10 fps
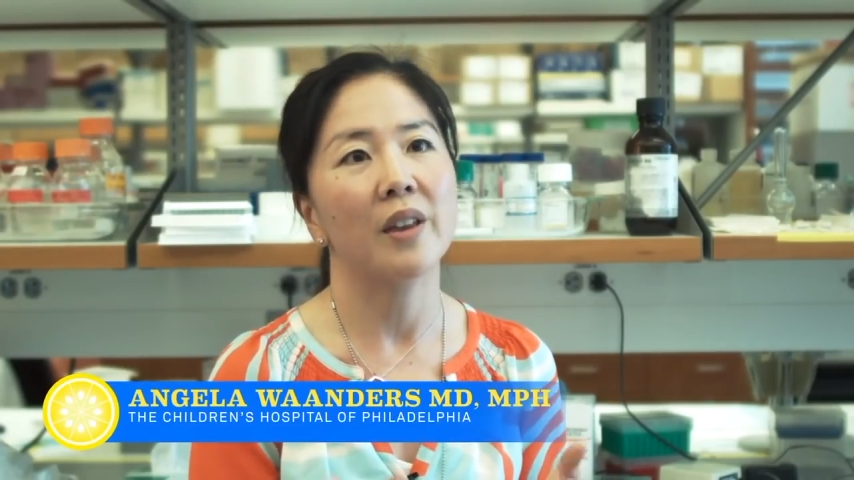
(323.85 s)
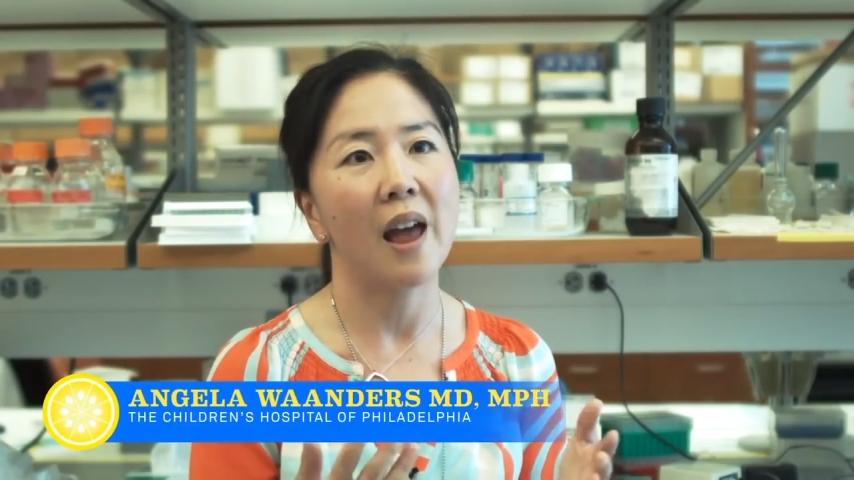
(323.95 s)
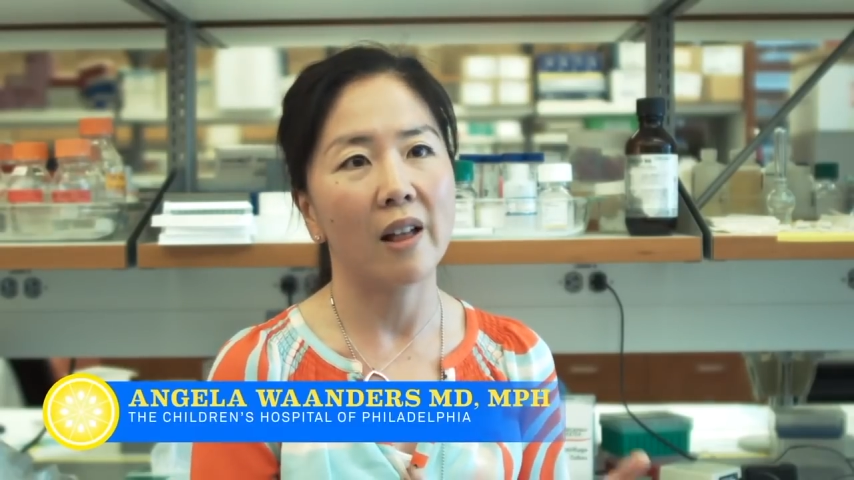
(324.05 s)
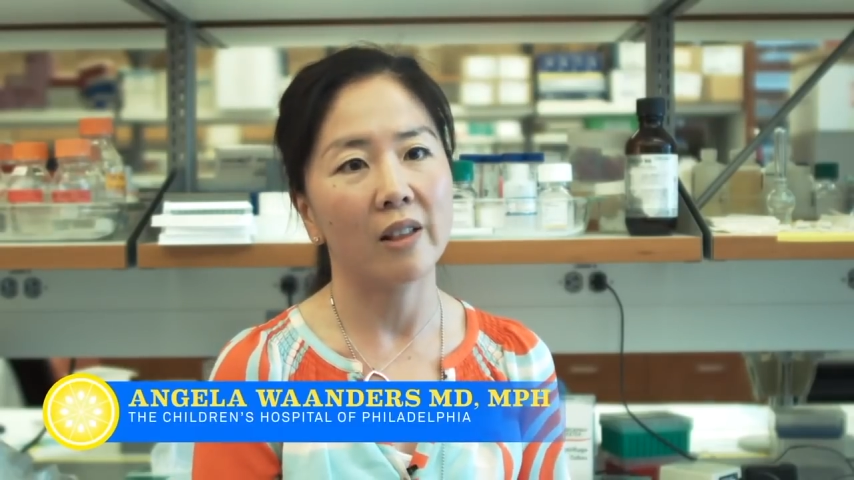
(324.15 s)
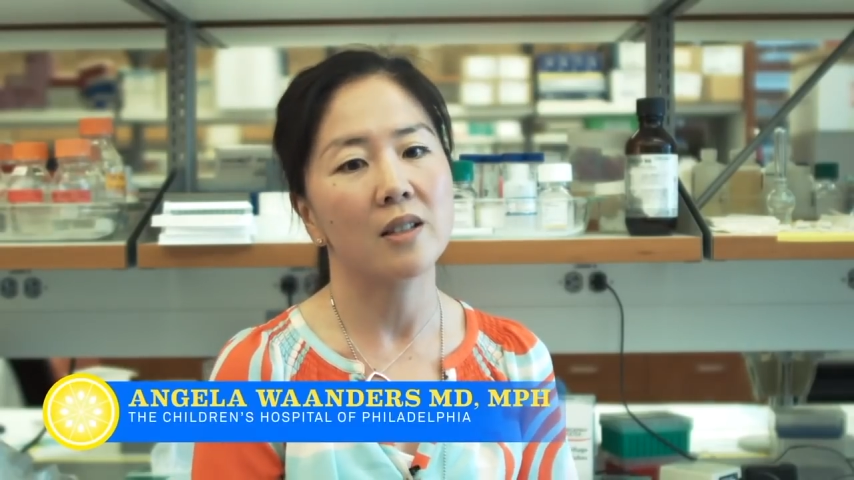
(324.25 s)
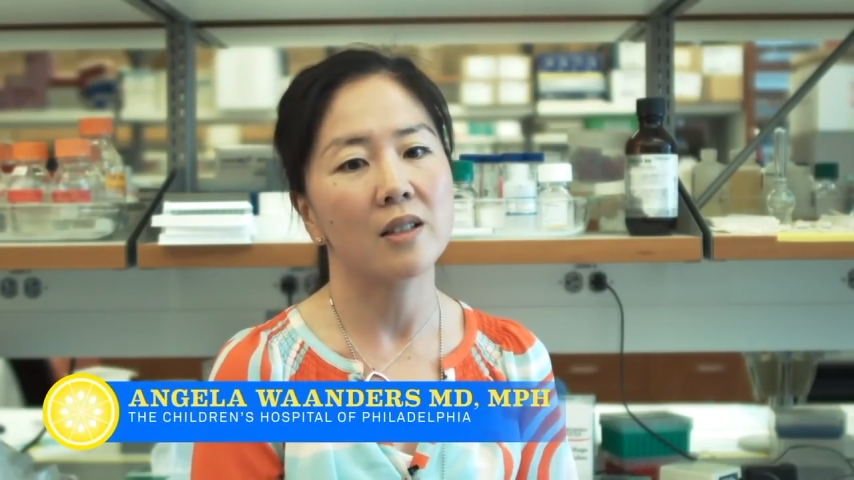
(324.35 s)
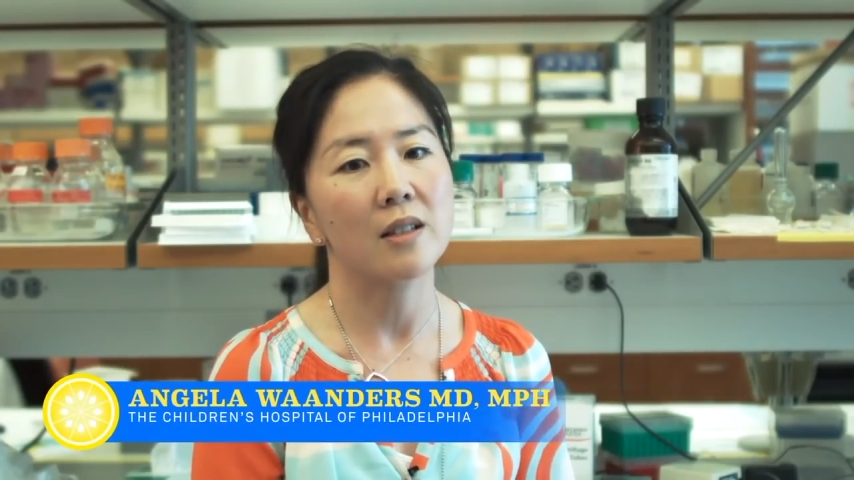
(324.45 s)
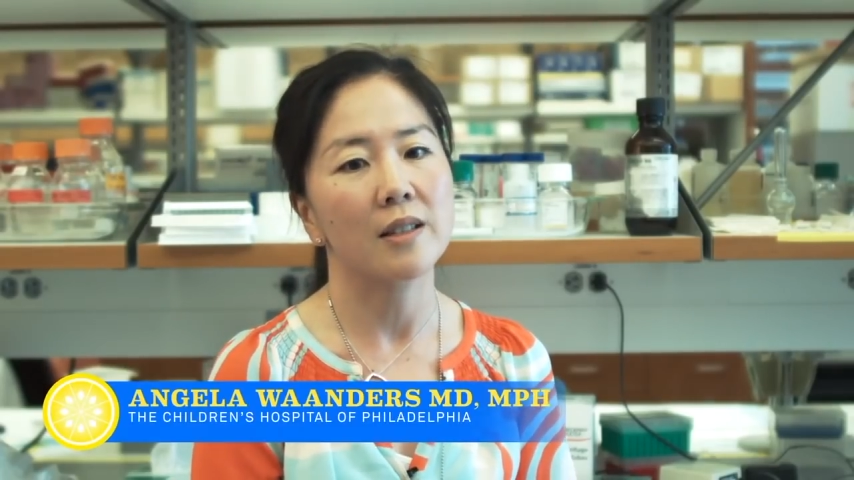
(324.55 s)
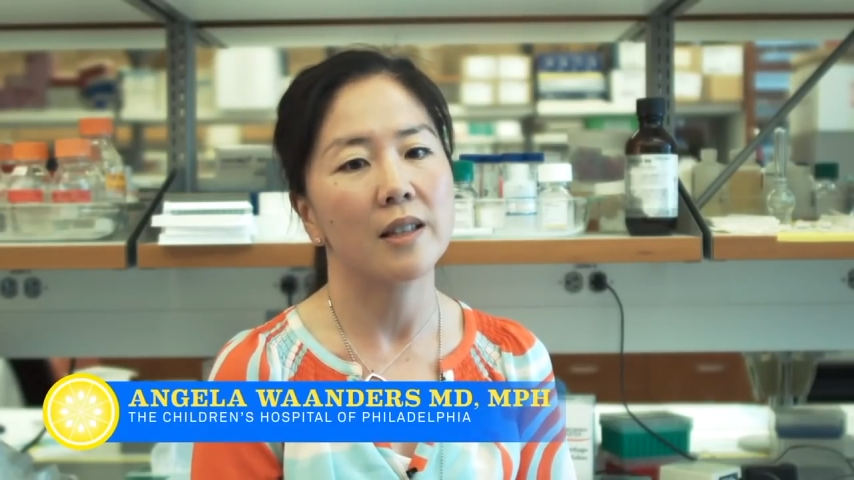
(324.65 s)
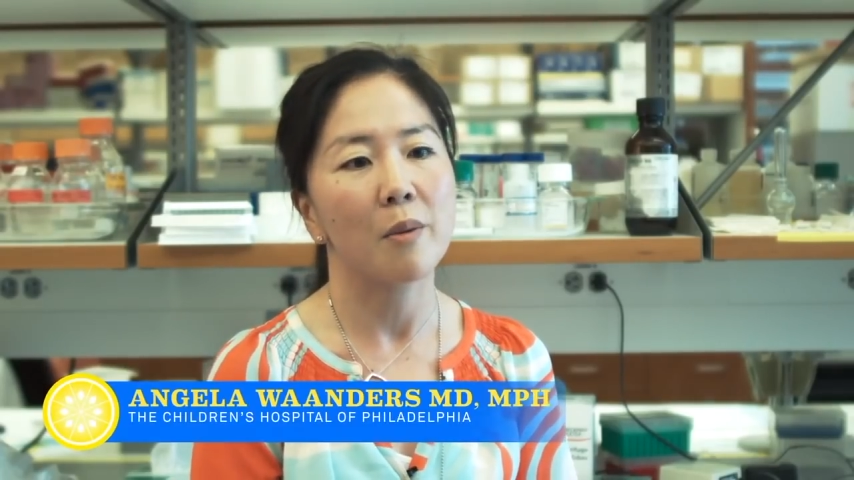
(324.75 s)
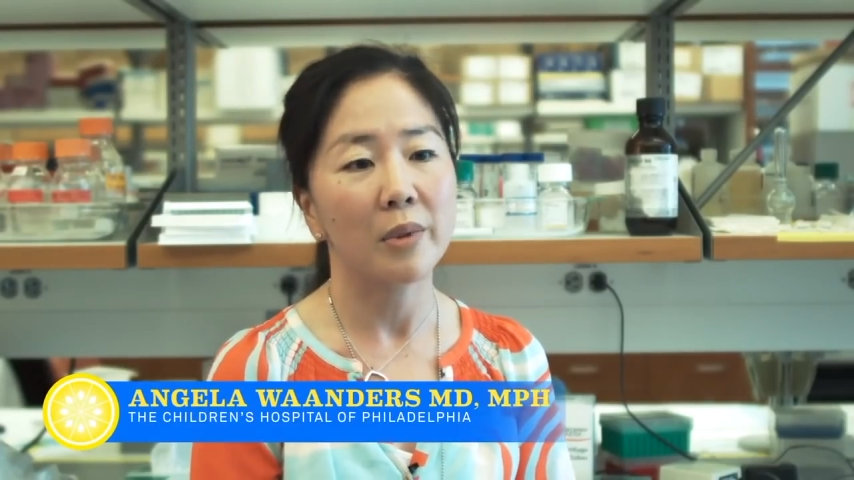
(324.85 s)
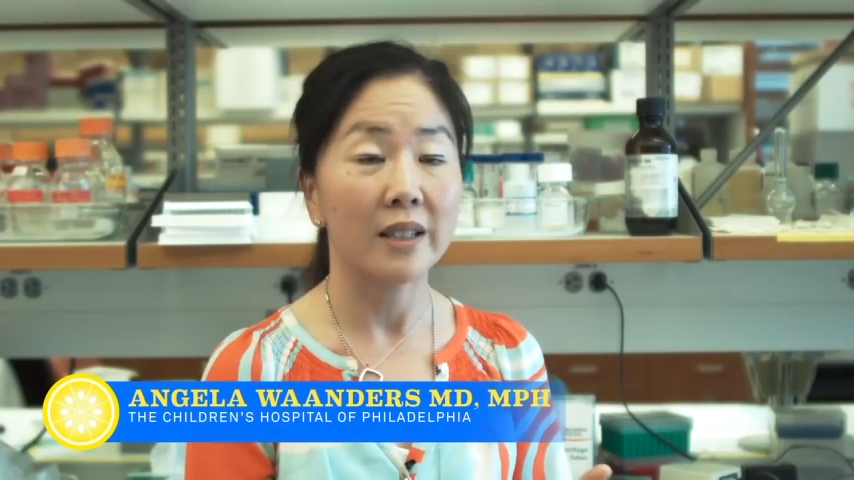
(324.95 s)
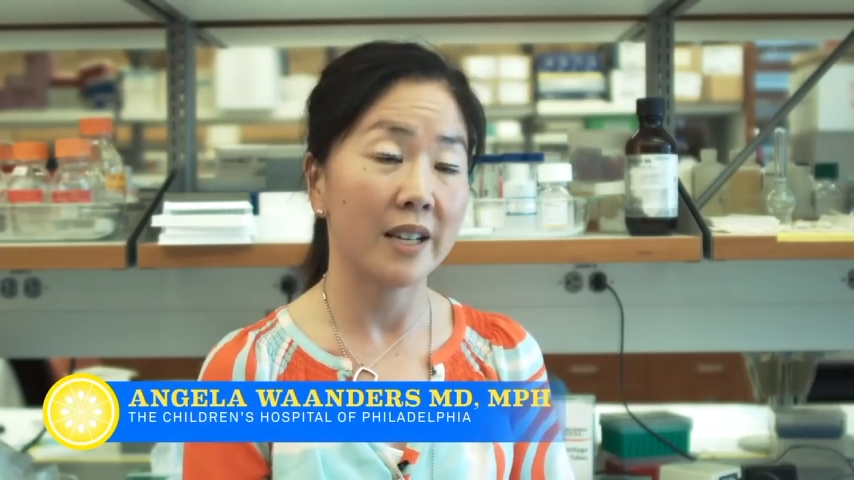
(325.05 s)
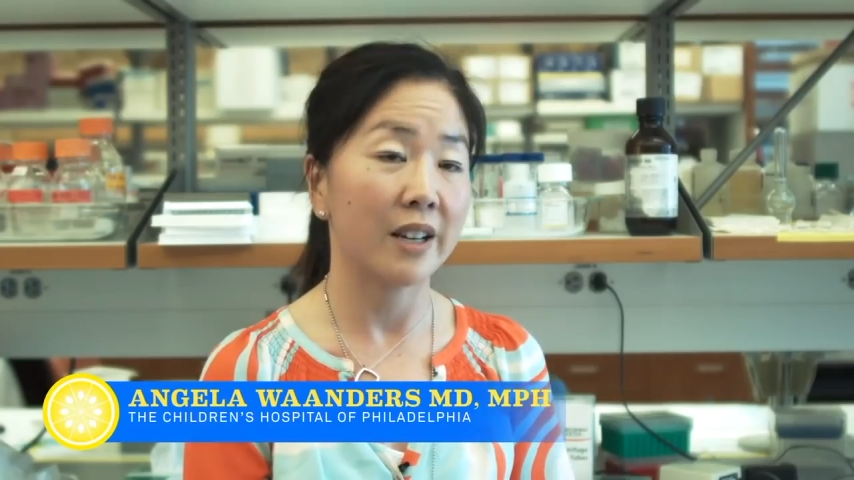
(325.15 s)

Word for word: an Alex's Lemonade